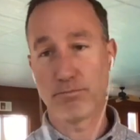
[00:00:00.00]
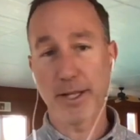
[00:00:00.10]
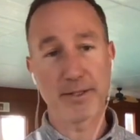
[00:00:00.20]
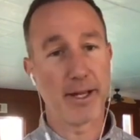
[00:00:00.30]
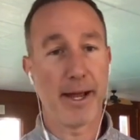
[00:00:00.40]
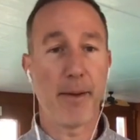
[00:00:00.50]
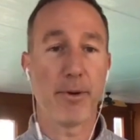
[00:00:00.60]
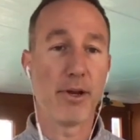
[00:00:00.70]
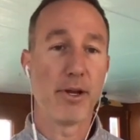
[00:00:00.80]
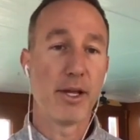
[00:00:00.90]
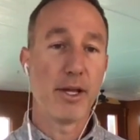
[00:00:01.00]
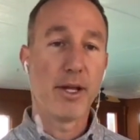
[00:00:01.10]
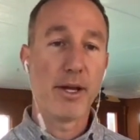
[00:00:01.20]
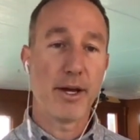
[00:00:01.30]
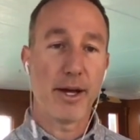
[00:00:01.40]
That's not happening.
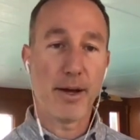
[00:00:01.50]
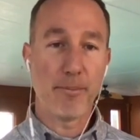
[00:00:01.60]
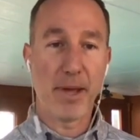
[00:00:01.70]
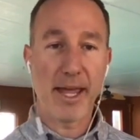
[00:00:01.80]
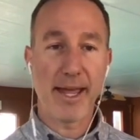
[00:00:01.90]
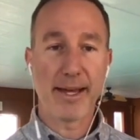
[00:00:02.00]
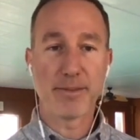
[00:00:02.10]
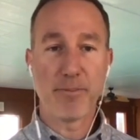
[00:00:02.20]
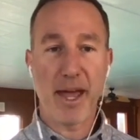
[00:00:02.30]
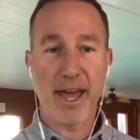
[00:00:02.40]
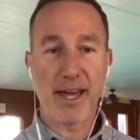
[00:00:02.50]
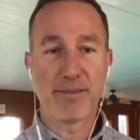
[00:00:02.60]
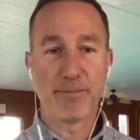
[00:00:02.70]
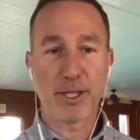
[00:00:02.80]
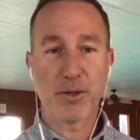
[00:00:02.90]
Uh, Band,
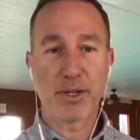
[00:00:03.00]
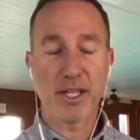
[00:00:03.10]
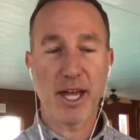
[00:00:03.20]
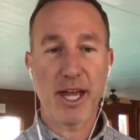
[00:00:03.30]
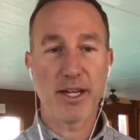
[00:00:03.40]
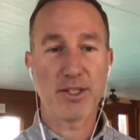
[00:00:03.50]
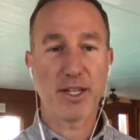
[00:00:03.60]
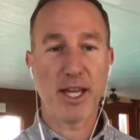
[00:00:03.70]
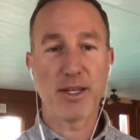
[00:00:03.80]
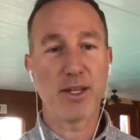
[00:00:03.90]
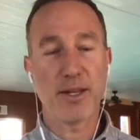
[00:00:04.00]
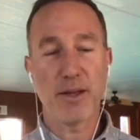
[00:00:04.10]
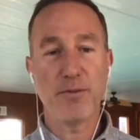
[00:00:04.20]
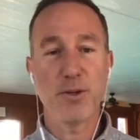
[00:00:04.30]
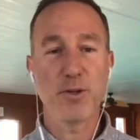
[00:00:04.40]
BAT, Bitcoin Cash. And
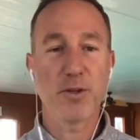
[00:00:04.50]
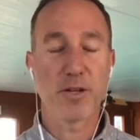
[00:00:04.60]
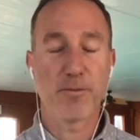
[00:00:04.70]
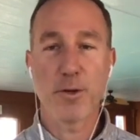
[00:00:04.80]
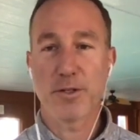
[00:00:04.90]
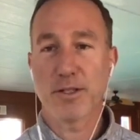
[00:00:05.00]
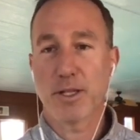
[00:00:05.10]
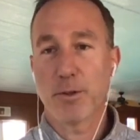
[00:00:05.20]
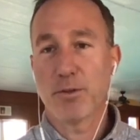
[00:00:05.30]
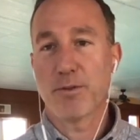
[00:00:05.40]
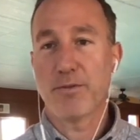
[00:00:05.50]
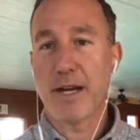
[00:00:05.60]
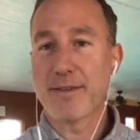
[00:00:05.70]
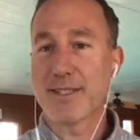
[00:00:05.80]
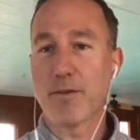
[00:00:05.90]
if you do the conversion, it's like between
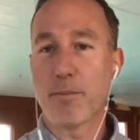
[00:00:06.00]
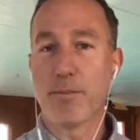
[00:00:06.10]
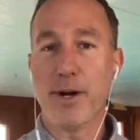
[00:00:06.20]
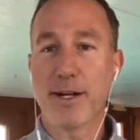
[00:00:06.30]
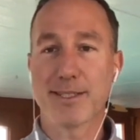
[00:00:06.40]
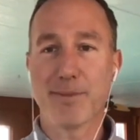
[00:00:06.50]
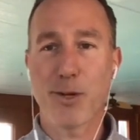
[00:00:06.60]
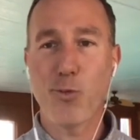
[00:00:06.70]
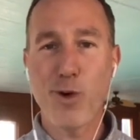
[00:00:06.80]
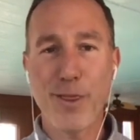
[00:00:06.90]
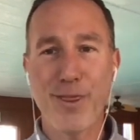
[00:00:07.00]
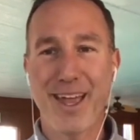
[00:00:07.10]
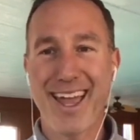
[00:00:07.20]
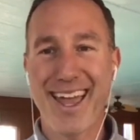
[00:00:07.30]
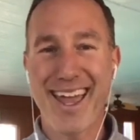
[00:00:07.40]
five and seven bucks. I'm like, what
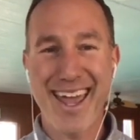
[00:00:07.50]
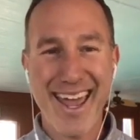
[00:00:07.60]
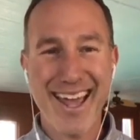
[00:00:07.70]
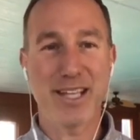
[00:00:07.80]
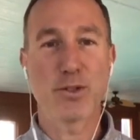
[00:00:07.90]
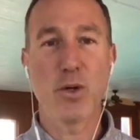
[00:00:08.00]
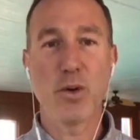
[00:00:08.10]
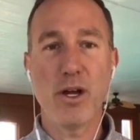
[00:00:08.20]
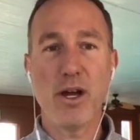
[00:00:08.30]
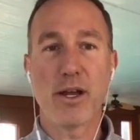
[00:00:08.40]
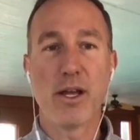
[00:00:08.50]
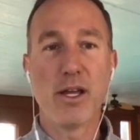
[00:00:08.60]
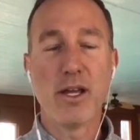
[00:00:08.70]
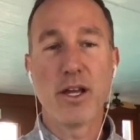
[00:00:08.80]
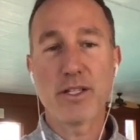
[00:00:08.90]
the heck is going on?
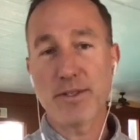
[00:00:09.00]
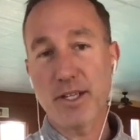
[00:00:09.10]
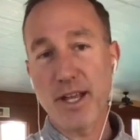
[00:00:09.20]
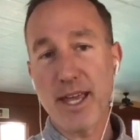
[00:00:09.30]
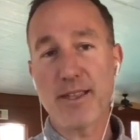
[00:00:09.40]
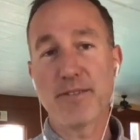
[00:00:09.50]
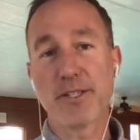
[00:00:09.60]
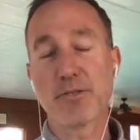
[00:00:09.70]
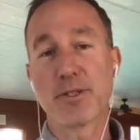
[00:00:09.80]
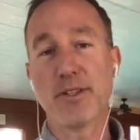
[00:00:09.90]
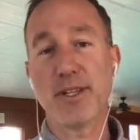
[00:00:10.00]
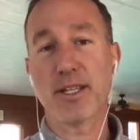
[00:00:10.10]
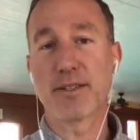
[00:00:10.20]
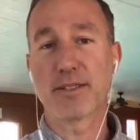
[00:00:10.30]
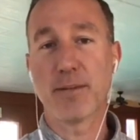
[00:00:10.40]
So I said, hey, these fees are
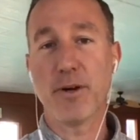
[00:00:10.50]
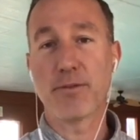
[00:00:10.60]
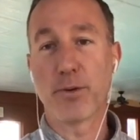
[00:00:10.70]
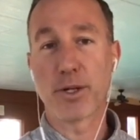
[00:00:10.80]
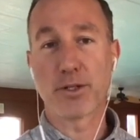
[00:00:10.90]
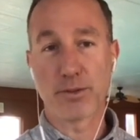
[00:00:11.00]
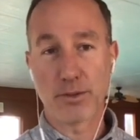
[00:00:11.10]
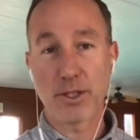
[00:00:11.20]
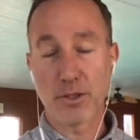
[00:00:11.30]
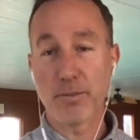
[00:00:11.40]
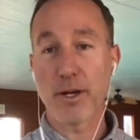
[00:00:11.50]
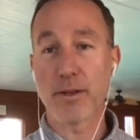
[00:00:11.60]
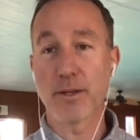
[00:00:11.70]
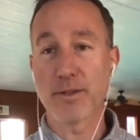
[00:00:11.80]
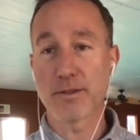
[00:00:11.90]
ridiculous. Come on, Voyager, you can do better
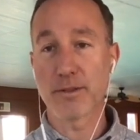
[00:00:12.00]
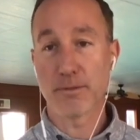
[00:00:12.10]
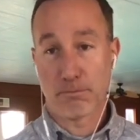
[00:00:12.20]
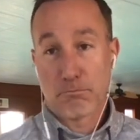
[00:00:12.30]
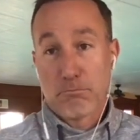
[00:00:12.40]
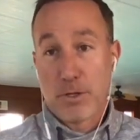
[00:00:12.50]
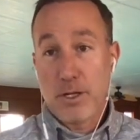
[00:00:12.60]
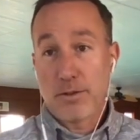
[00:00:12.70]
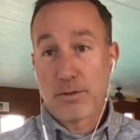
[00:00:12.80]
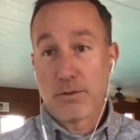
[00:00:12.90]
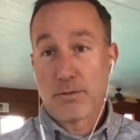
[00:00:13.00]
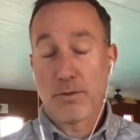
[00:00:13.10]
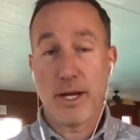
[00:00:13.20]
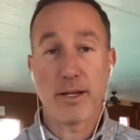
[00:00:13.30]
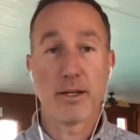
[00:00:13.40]
than this. But it is,
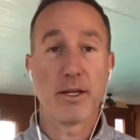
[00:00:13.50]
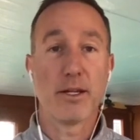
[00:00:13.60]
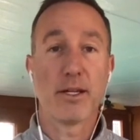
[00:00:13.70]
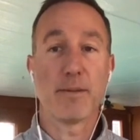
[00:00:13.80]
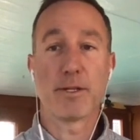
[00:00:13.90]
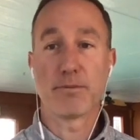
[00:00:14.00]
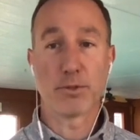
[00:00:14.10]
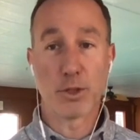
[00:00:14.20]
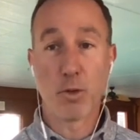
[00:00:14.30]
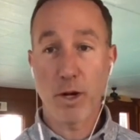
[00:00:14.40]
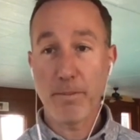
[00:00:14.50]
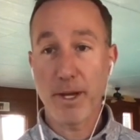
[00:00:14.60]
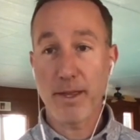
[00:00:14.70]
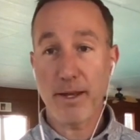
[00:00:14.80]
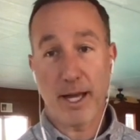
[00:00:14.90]
right? I mean, do you want to
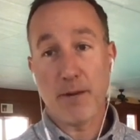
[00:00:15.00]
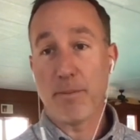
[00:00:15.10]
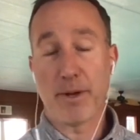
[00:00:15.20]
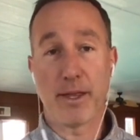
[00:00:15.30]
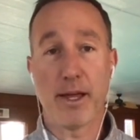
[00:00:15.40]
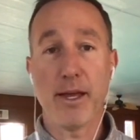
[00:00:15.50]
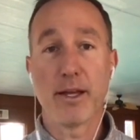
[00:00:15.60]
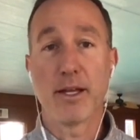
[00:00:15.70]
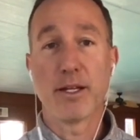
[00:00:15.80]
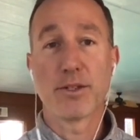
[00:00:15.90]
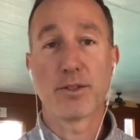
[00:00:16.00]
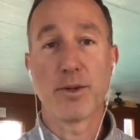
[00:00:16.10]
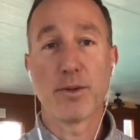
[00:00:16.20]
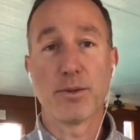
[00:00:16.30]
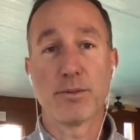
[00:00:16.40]
pay that? I don't want to pay that.
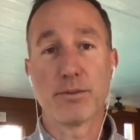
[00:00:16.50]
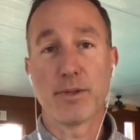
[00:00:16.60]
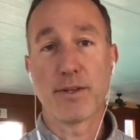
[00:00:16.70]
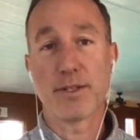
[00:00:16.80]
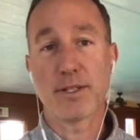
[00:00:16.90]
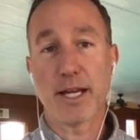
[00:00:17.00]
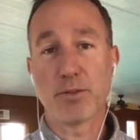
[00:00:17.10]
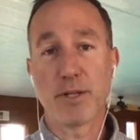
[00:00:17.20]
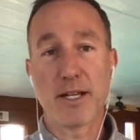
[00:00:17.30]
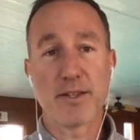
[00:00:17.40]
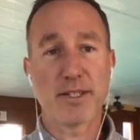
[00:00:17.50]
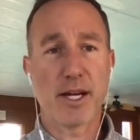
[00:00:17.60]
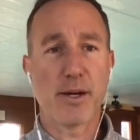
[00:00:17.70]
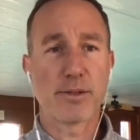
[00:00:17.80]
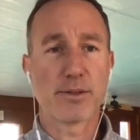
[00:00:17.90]
So this is I tweeted this
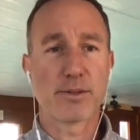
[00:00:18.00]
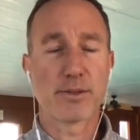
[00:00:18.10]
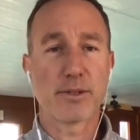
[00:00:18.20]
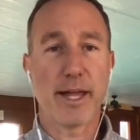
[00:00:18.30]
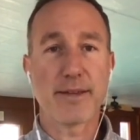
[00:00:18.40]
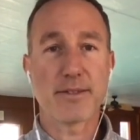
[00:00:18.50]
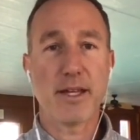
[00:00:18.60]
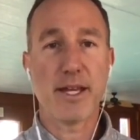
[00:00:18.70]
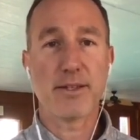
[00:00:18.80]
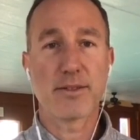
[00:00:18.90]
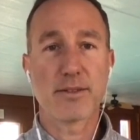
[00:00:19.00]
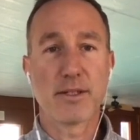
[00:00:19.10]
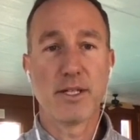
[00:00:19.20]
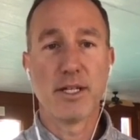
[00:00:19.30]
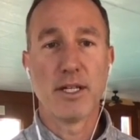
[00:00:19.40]
out last night.
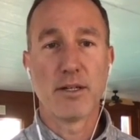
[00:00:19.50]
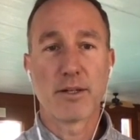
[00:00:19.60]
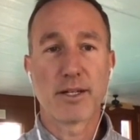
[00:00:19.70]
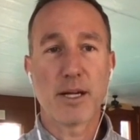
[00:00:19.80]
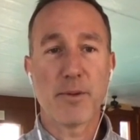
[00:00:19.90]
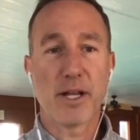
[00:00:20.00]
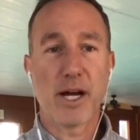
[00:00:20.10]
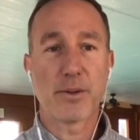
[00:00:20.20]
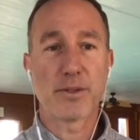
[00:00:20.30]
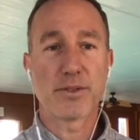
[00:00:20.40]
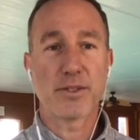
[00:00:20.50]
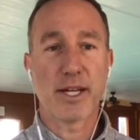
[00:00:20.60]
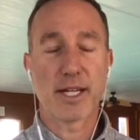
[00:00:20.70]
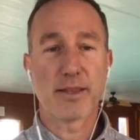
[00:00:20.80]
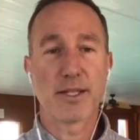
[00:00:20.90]
Then a couple hours,
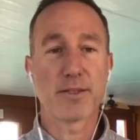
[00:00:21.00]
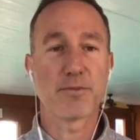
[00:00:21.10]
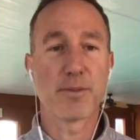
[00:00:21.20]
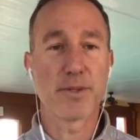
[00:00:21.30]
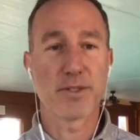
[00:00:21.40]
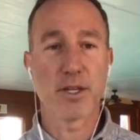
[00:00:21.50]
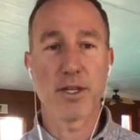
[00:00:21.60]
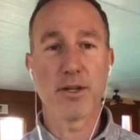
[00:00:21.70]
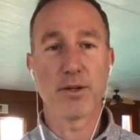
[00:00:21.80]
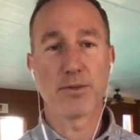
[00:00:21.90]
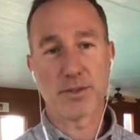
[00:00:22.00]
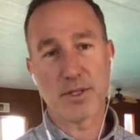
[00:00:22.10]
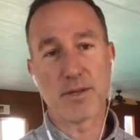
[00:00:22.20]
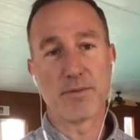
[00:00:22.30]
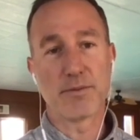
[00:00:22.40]
I get this from the CEO,
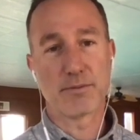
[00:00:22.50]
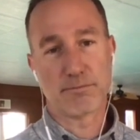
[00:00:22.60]
Steve.